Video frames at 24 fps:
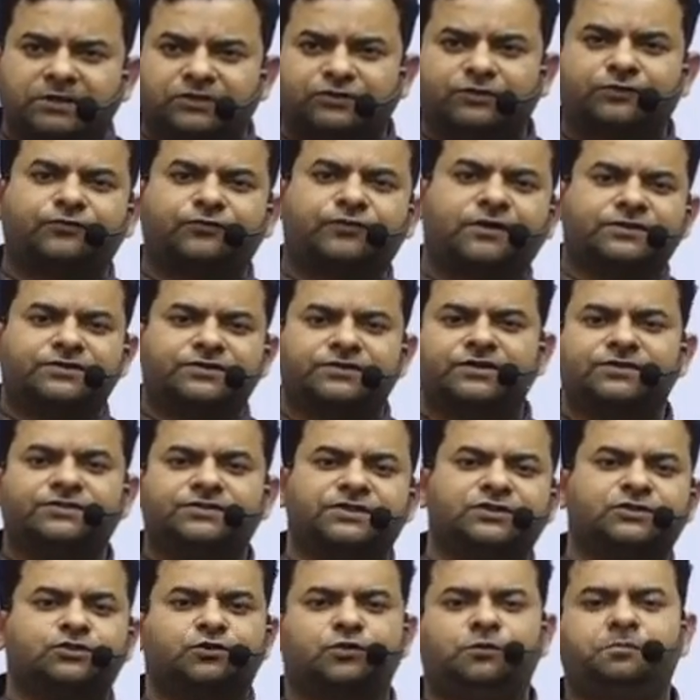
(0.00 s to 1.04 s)
of
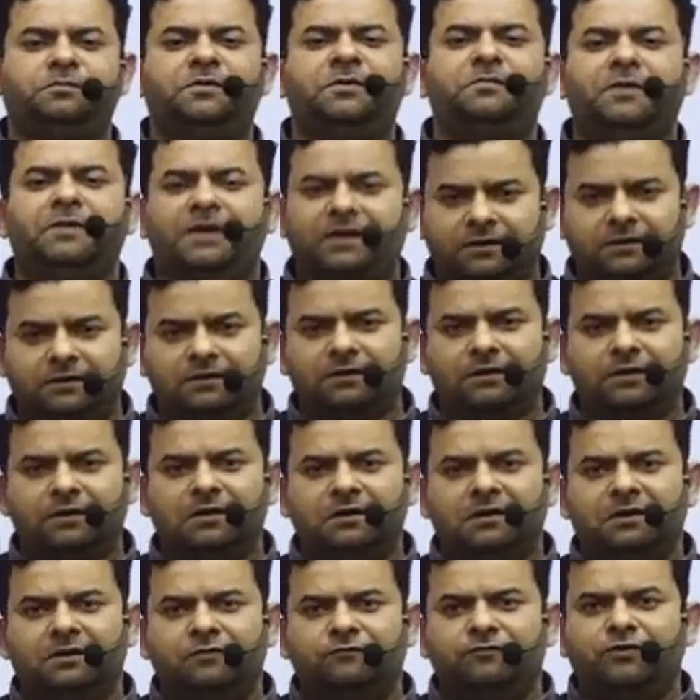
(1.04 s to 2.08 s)
consensus could be made.
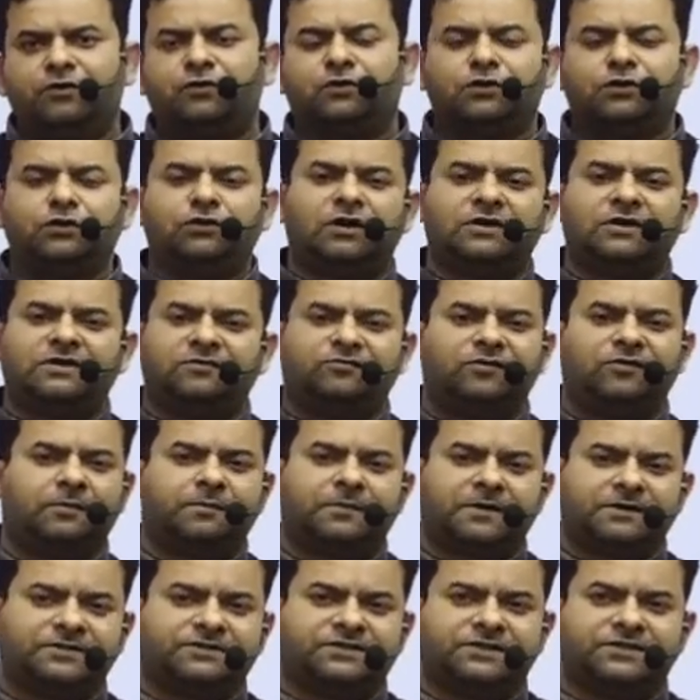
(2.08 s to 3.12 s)
We could not develop
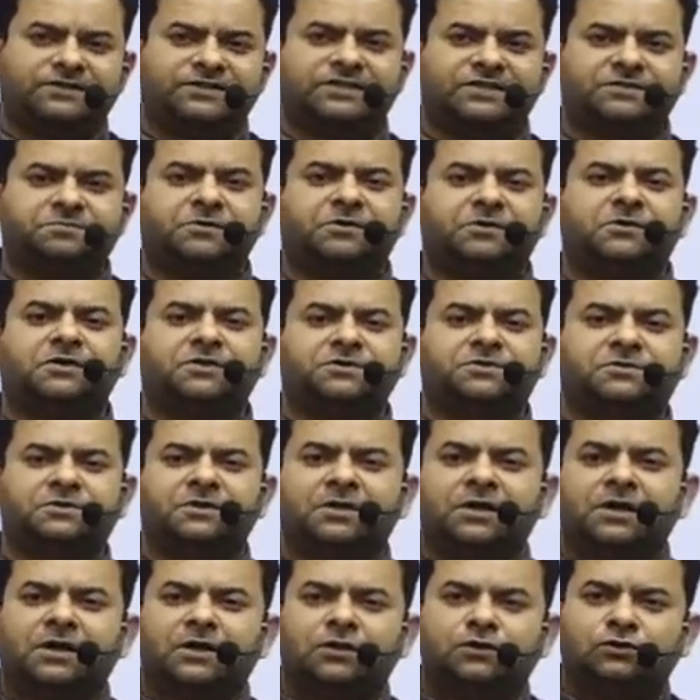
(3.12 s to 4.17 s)
consensus because
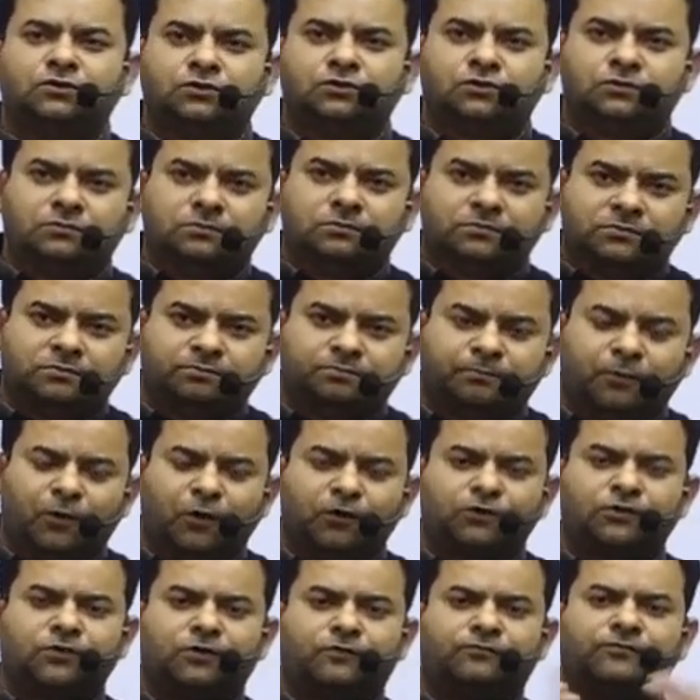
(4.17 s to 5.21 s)

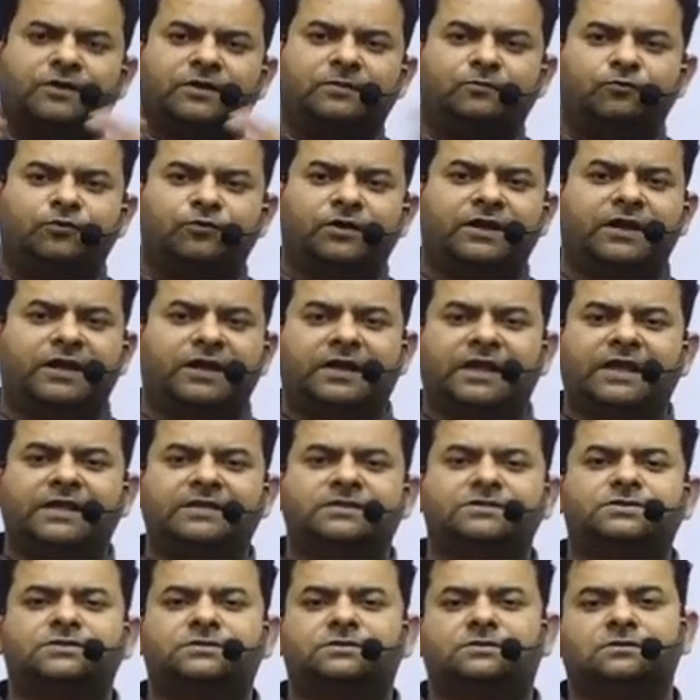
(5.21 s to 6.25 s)
both of them were
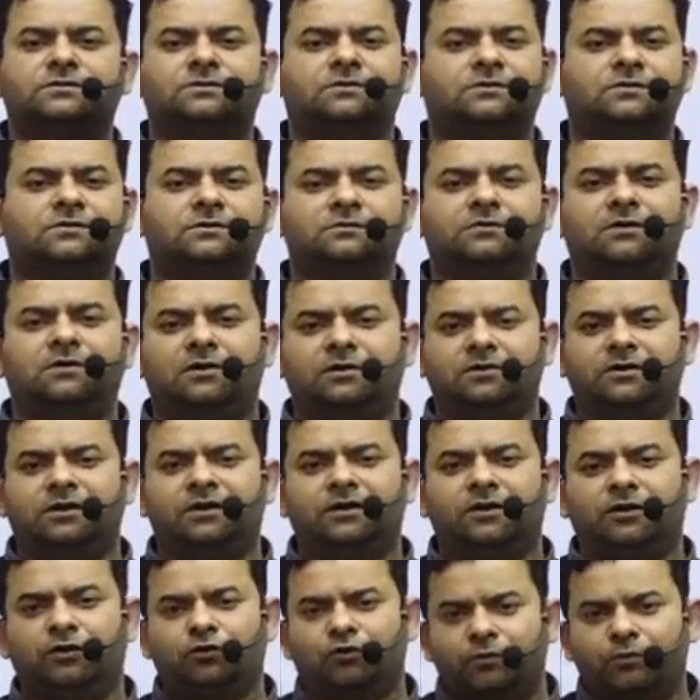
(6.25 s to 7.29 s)
against on
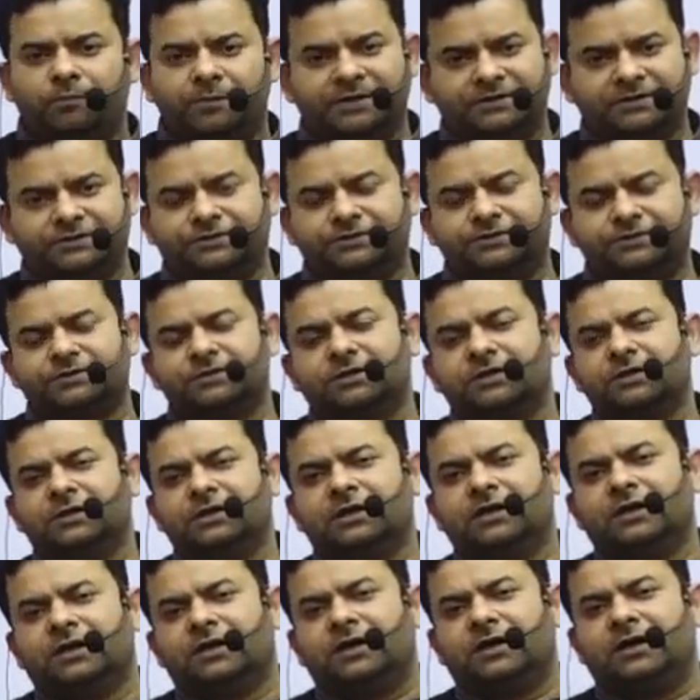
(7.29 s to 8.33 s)
their arguments.
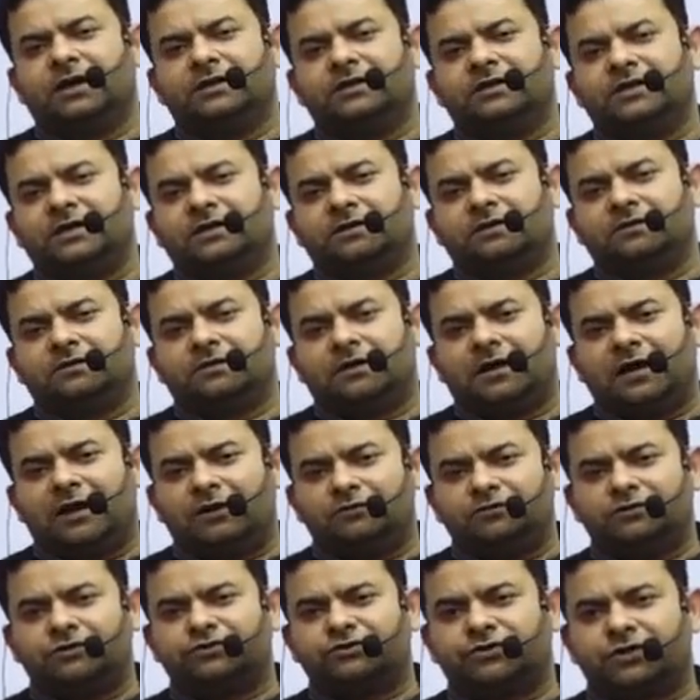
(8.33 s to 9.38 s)
That how
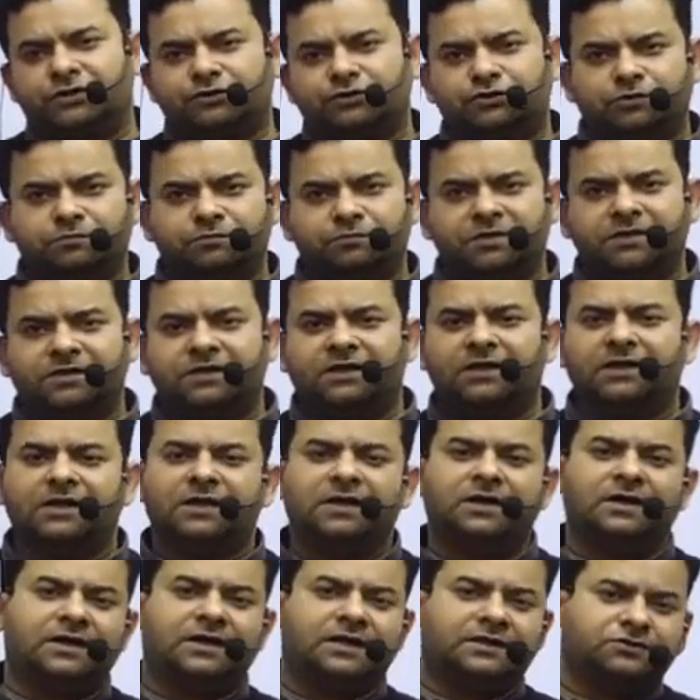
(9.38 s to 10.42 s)
the trade should be
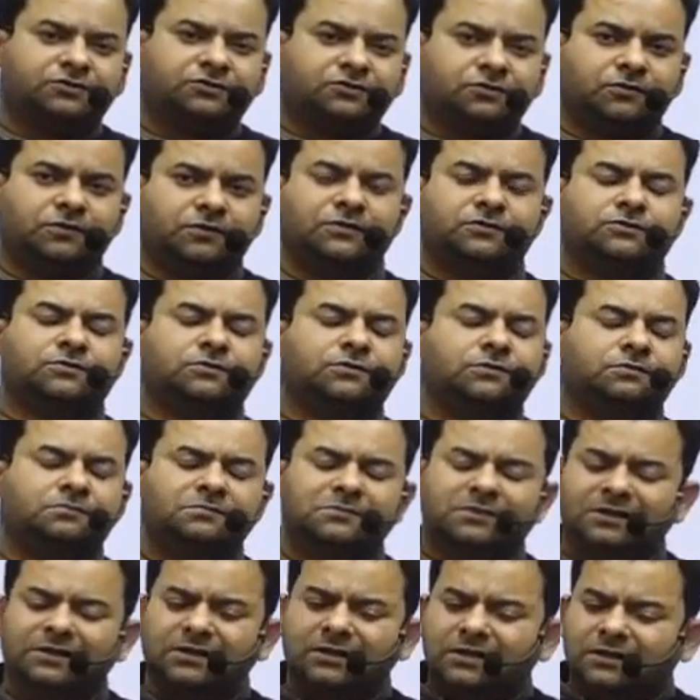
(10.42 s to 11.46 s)
there and so and so.
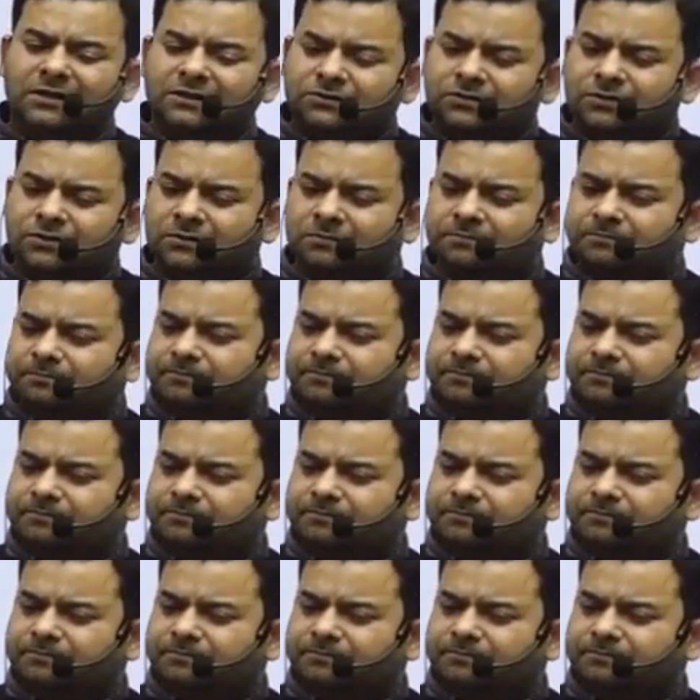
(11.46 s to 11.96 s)
So